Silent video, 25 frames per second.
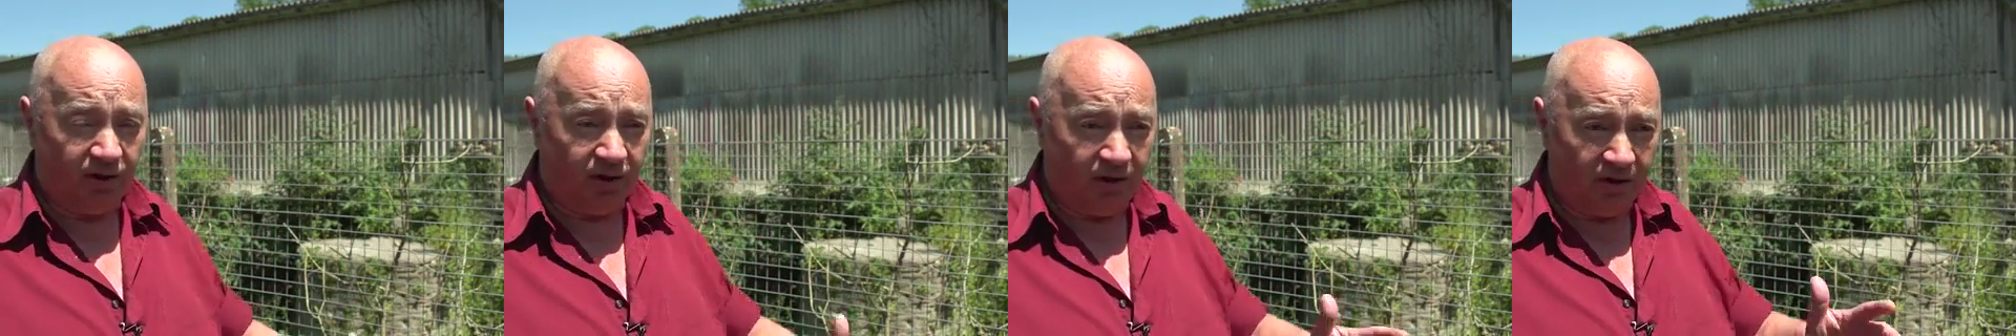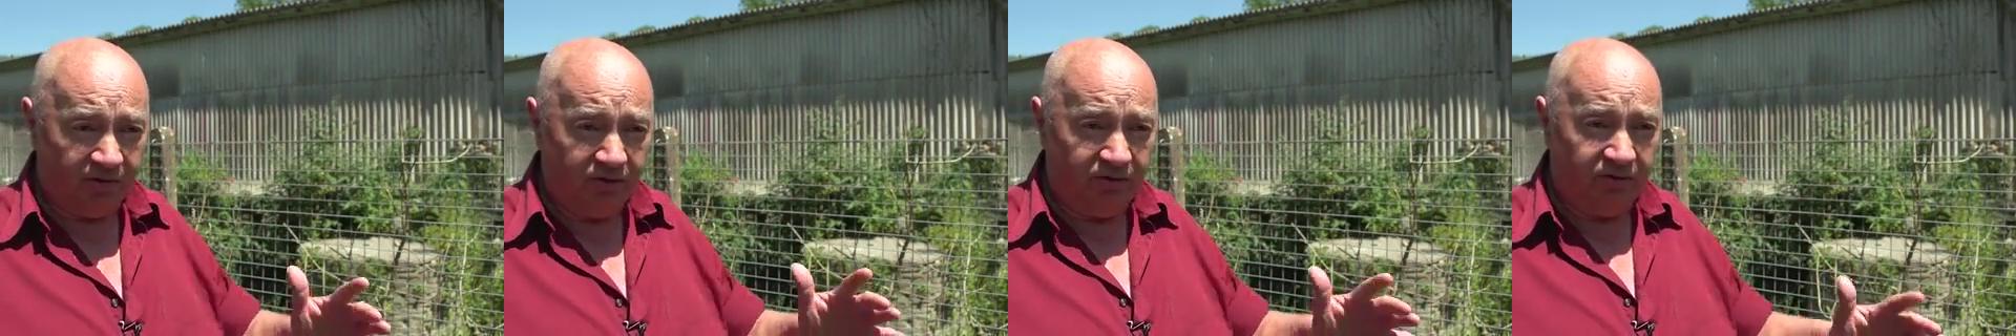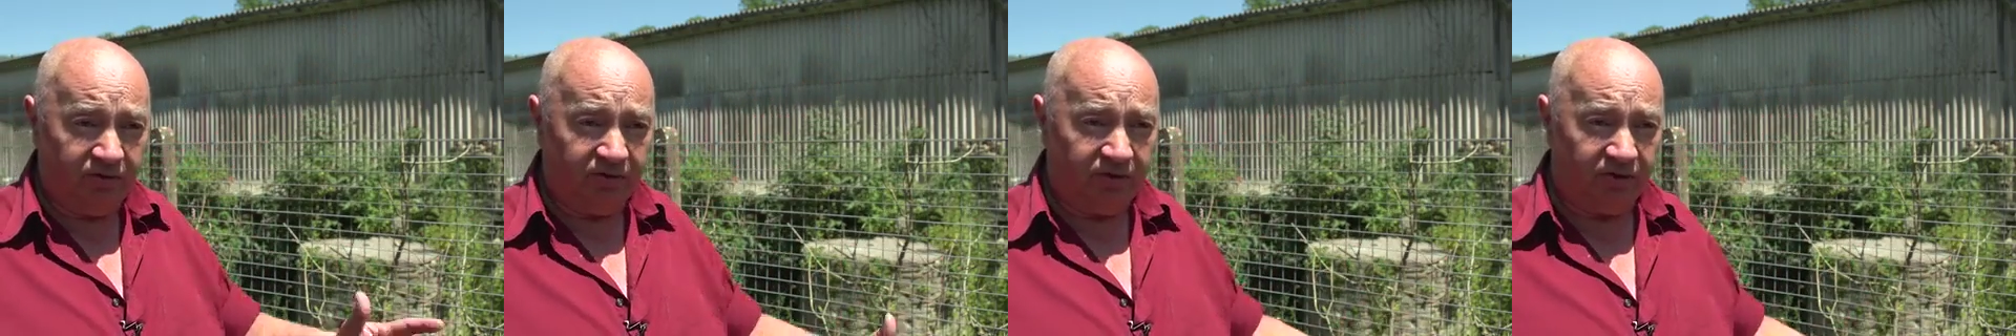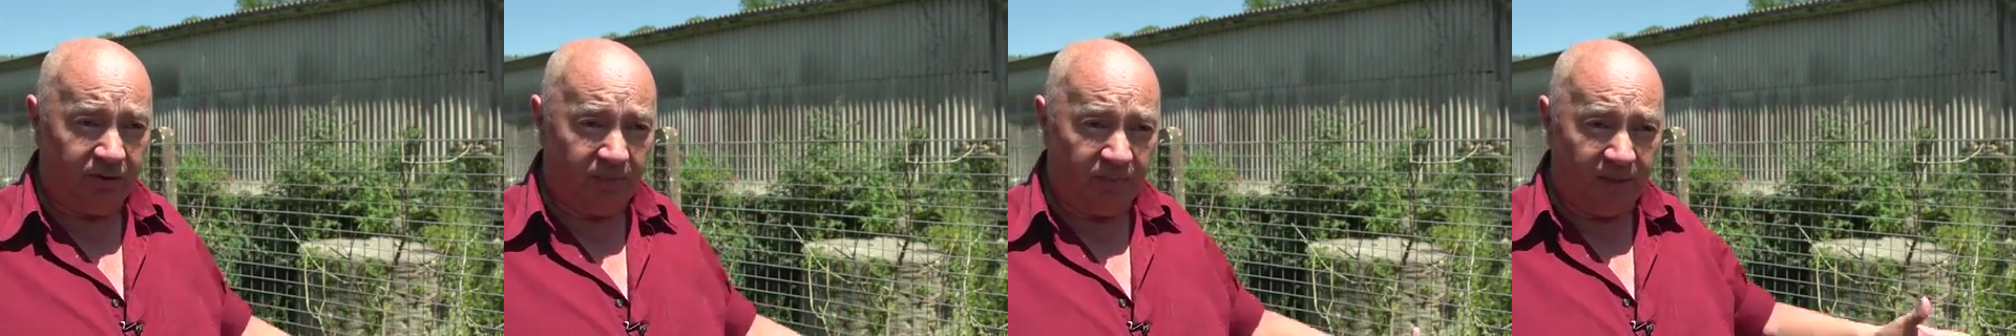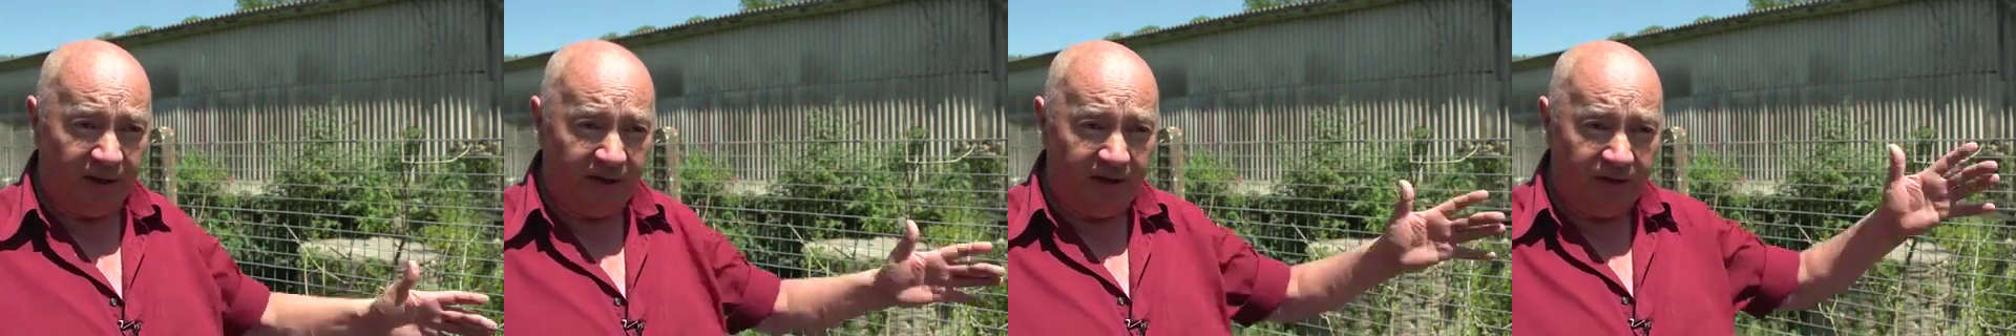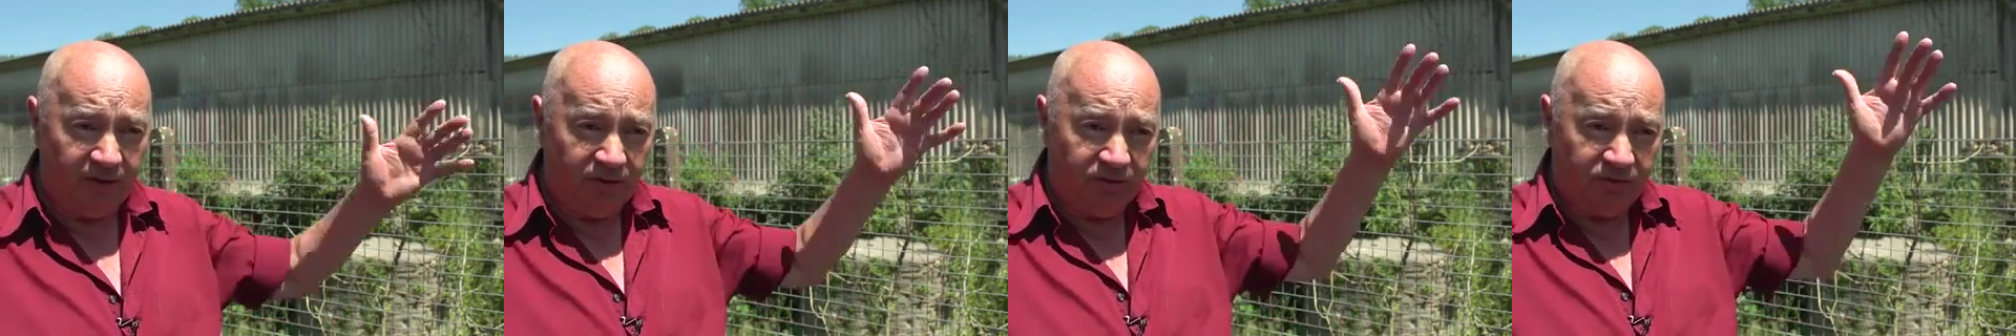hundreds of
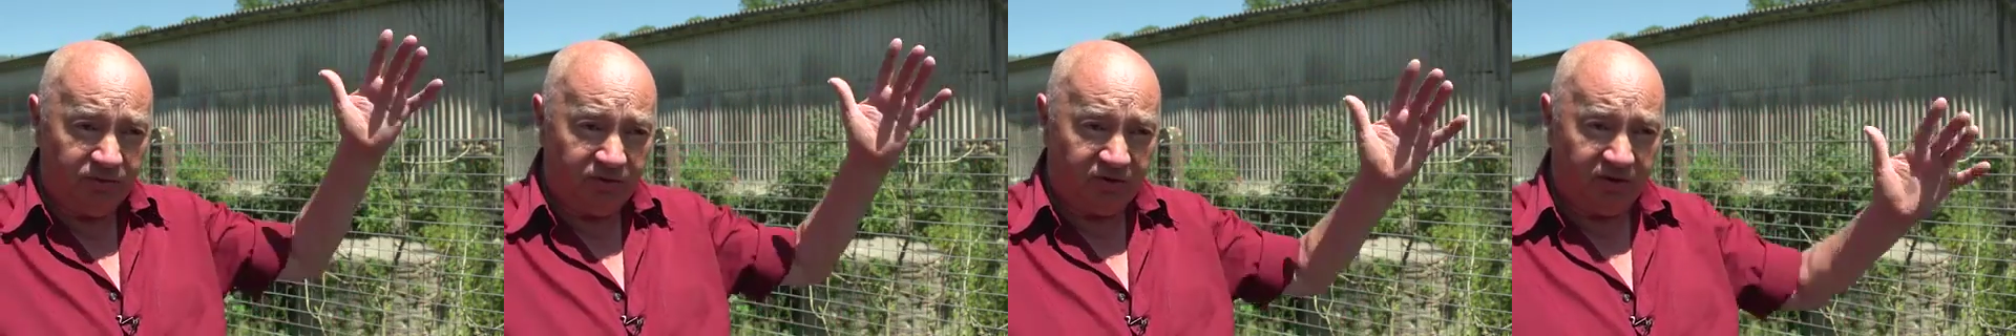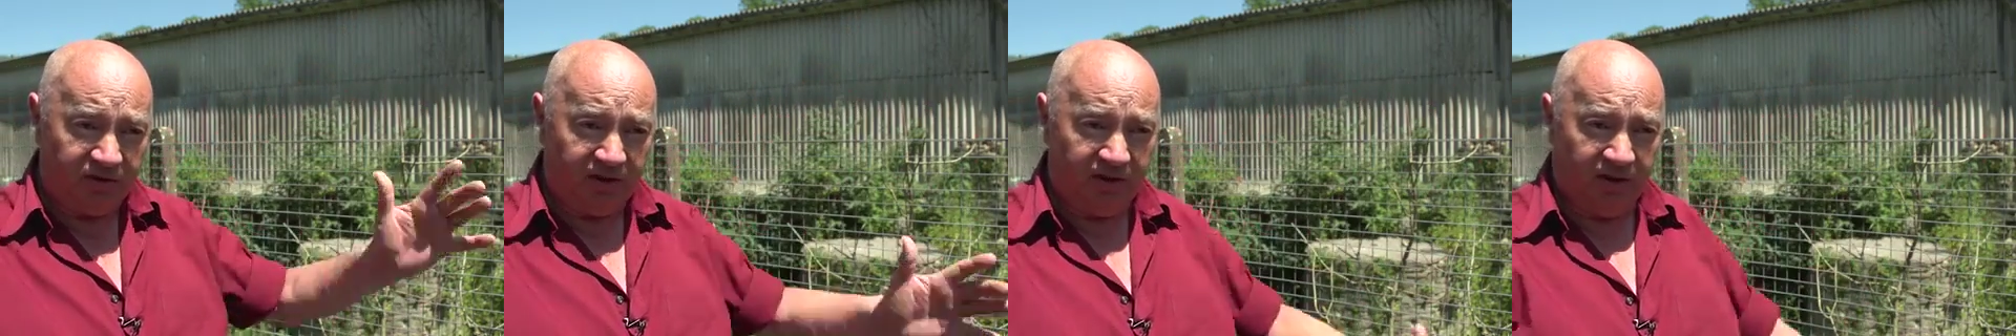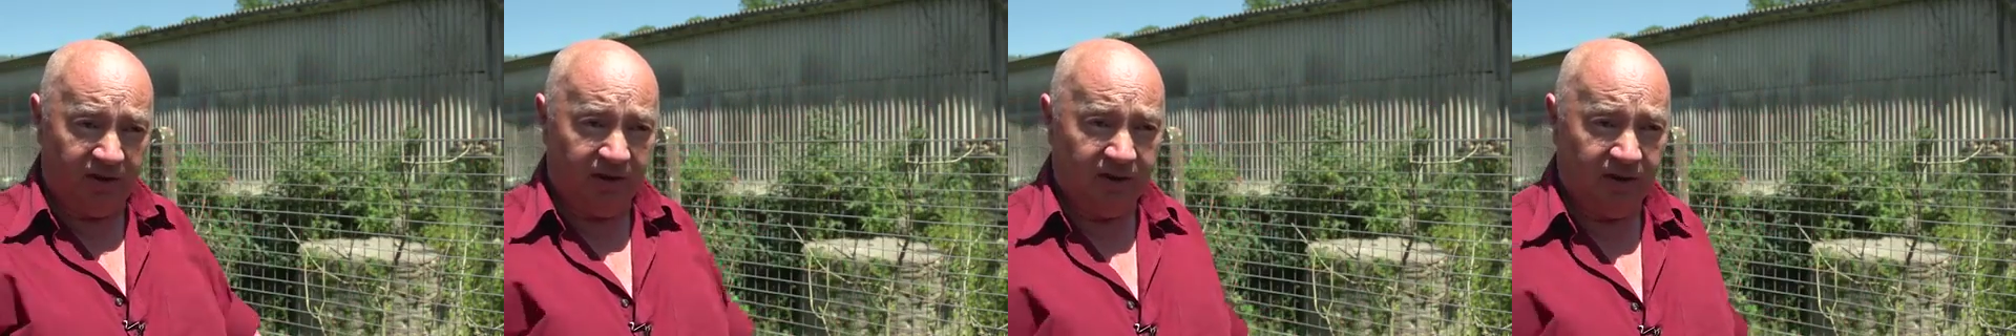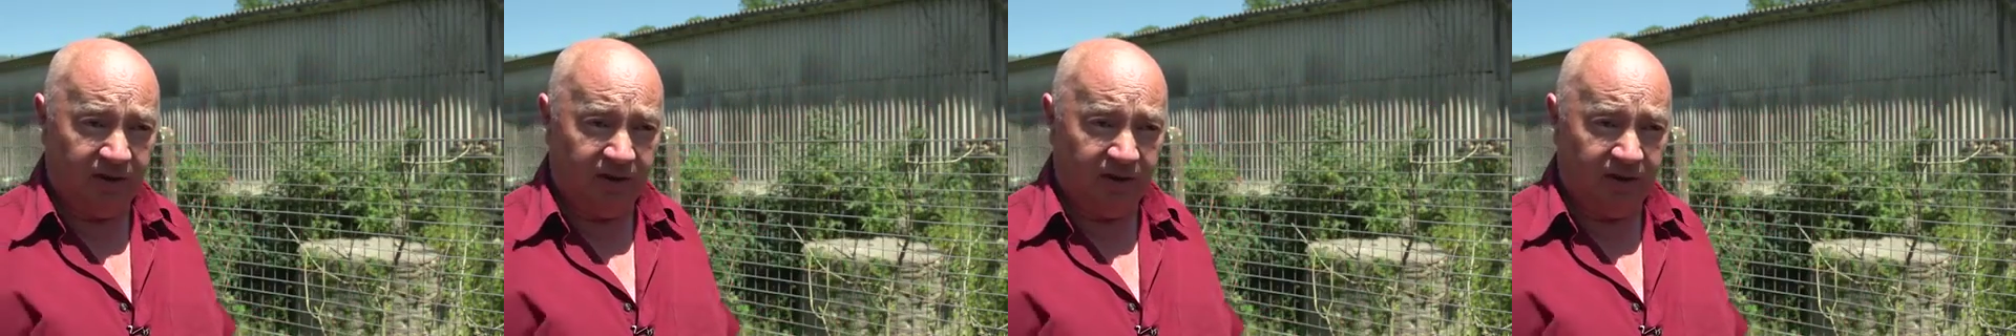bales